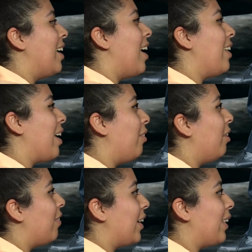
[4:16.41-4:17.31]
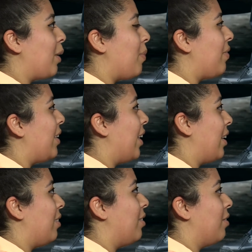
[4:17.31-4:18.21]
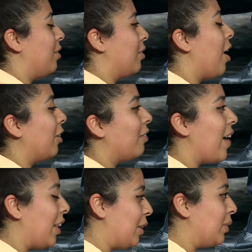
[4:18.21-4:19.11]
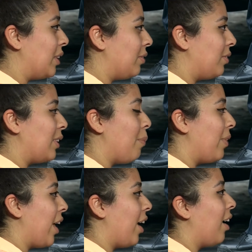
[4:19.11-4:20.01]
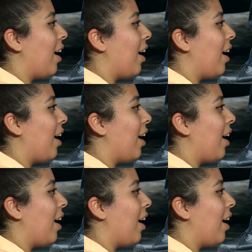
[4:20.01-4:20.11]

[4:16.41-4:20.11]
and that'll affect like maybe like the color values of something.